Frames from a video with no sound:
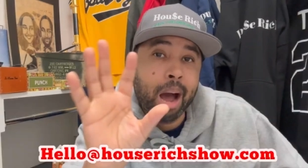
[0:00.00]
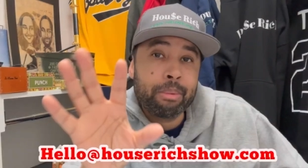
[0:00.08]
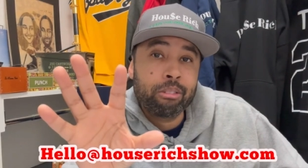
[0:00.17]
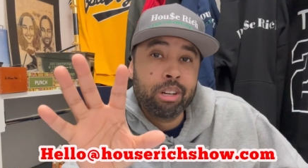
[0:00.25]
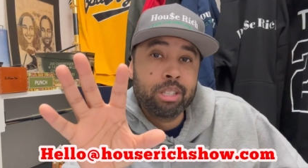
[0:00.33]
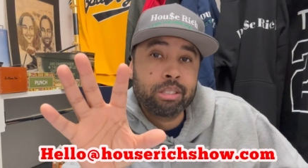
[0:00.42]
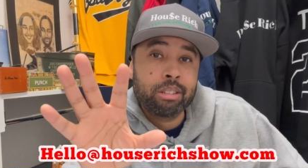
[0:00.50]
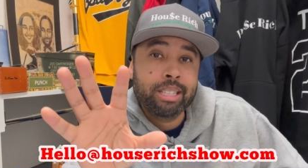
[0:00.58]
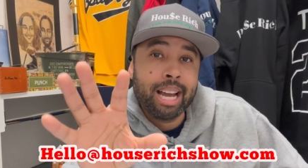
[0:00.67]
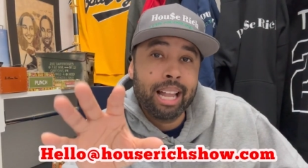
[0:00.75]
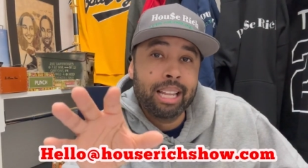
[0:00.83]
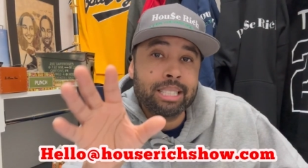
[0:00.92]
I'm a realtor in
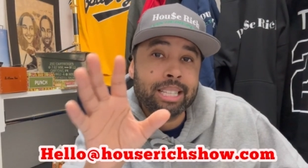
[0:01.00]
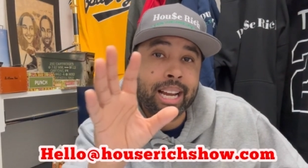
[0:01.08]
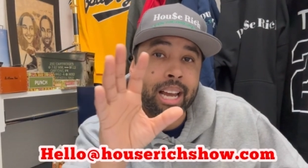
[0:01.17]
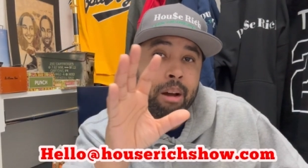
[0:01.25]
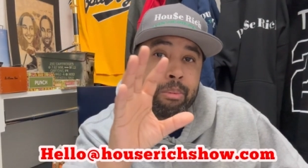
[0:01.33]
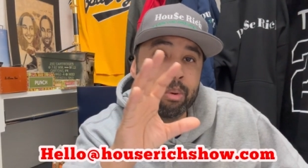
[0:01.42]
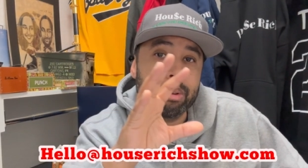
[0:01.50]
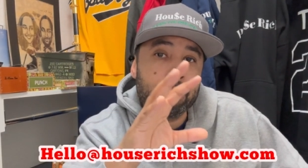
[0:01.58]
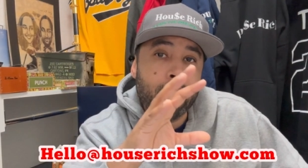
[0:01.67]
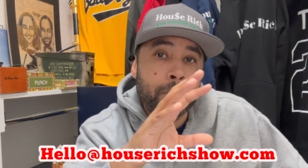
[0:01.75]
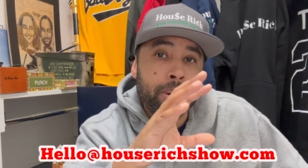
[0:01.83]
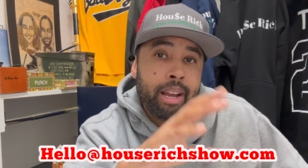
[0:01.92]
Dallas. I can help you with
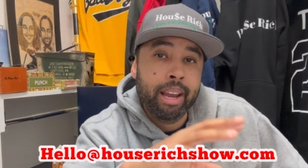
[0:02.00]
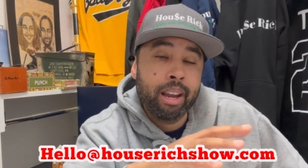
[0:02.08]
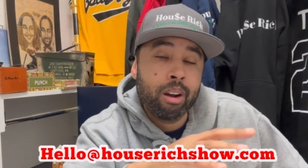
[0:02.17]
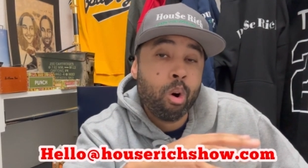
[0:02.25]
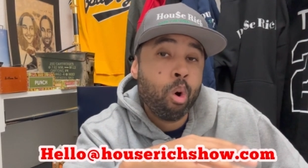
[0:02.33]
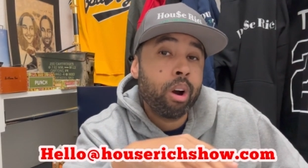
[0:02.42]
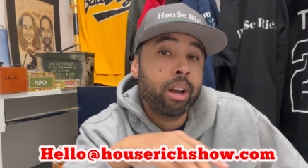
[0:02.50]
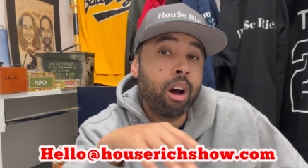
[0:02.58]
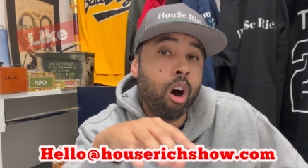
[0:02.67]
property here or in